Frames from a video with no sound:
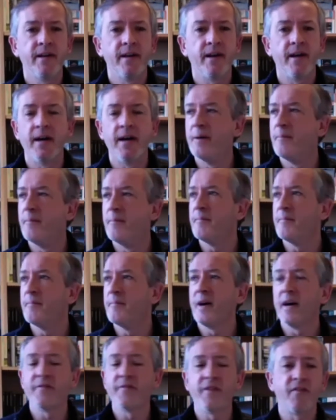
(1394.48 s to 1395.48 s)
um,
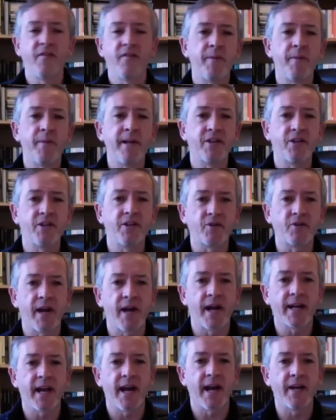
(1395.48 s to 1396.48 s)
I've never been to the
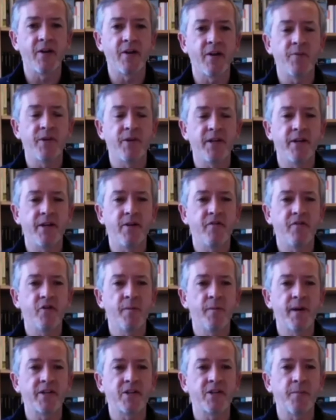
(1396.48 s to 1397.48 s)
Grand Canyon, but you know, if you
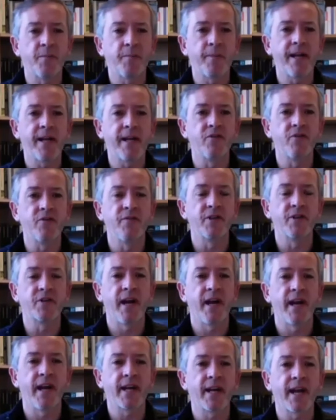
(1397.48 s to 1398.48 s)
imagine a picture of the
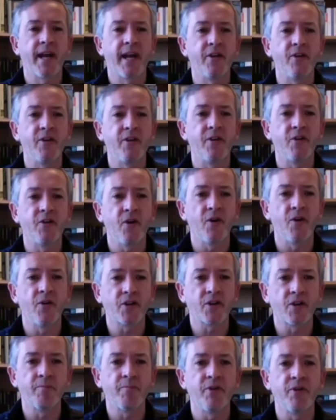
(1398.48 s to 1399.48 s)
Grand Canyon on
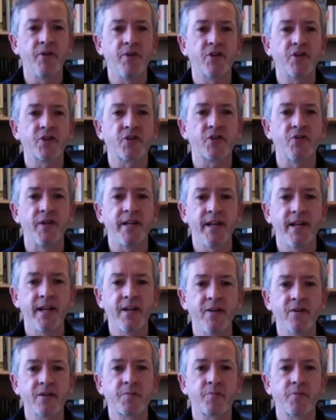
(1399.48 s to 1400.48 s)
a computer screen,
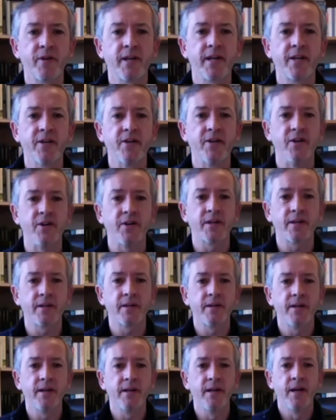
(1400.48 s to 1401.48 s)
it looks pretty good,
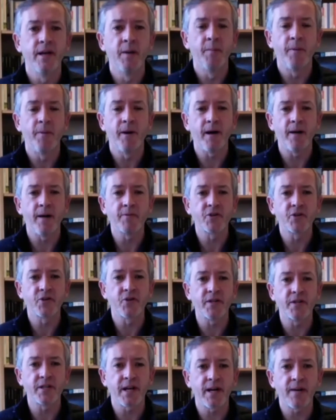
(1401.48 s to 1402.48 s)
but I'm
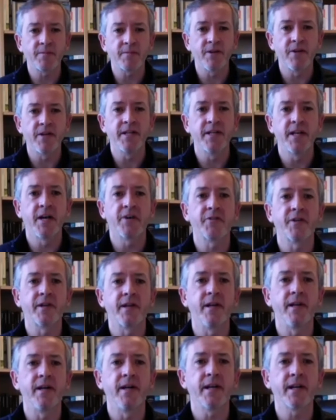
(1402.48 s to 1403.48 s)
sure it's absolutely nothing
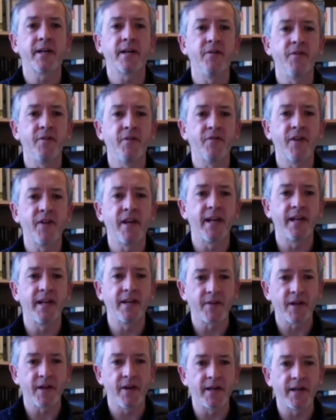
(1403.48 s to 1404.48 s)
like the feeling
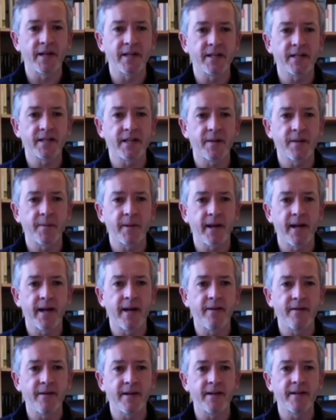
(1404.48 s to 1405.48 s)
of going and stepping
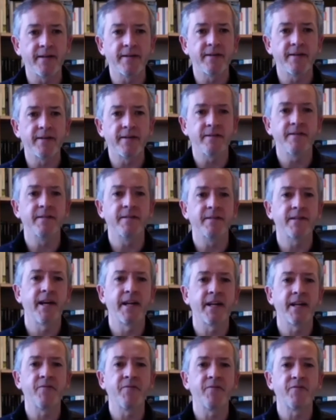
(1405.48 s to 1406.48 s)
out and
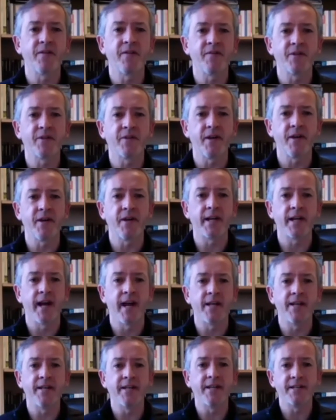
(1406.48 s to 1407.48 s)
standing in front of the Grand
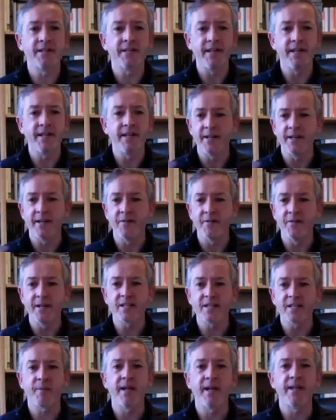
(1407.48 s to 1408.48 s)
Canyon and seeing, you know, the
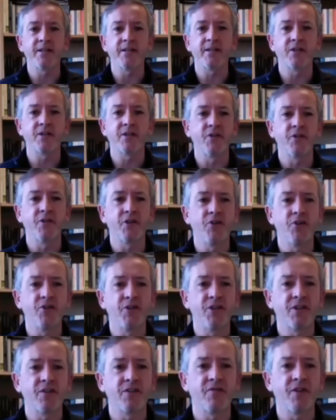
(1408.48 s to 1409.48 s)
expanse and the
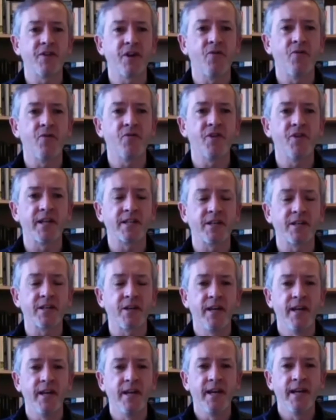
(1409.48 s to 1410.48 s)
hugeness of the whole thing. So
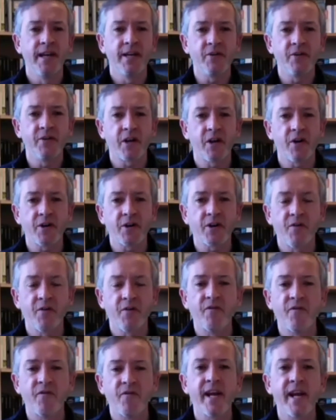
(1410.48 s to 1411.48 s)
you can't
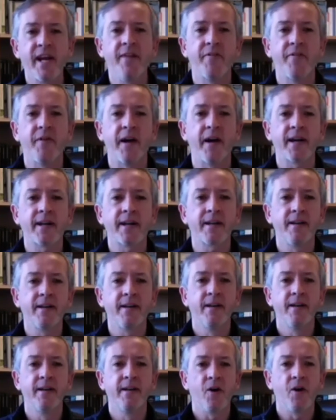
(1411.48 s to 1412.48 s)
convey that
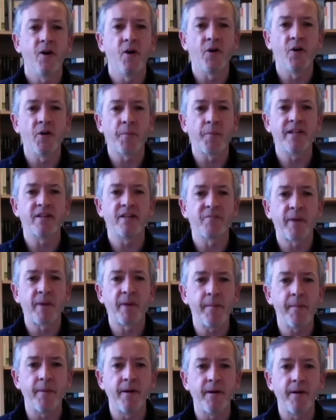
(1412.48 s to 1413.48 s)
on a piece of
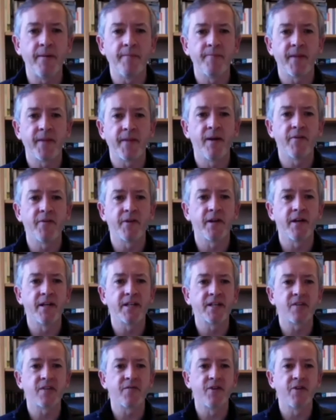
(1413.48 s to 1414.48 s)
paper, however
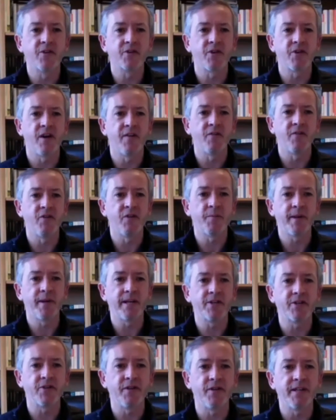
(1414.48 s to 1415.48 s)
nice the photograph or the
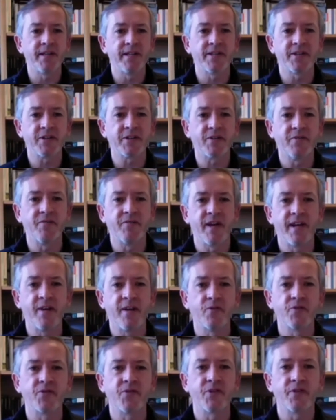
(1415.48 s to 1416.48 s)
picture, and it doesn't convey
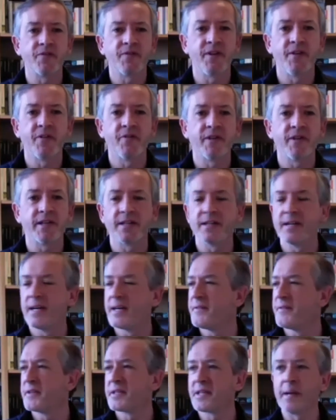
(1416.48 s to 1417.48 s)
all sorts of other things
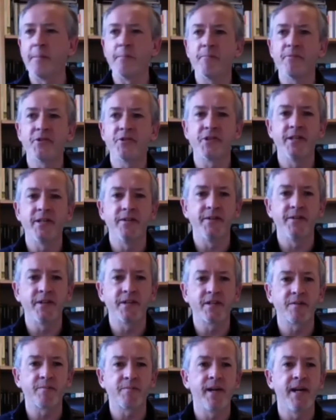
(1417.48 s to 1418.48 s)
like the temperature and the
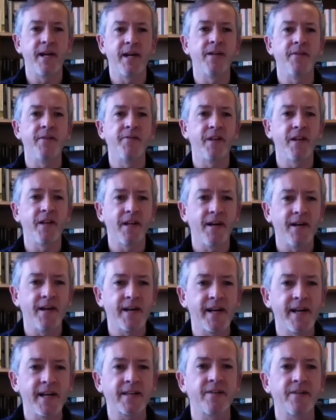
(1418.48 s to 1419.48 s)
smell and the
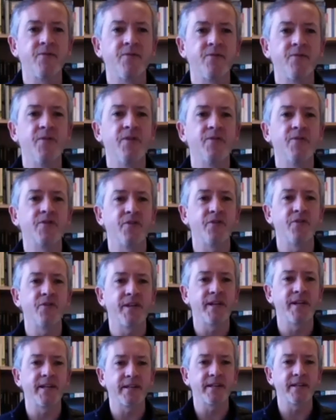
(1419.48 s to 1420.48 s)
light and all those sort of
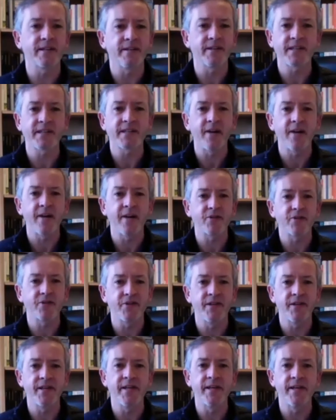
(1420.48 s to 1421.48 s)
things and the sounds that
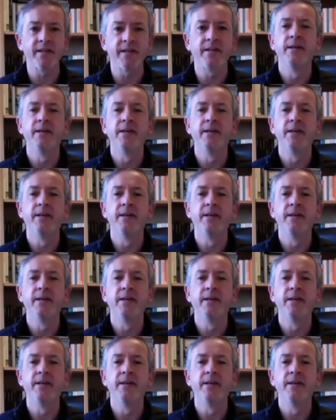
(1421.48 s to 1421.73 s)
you hear.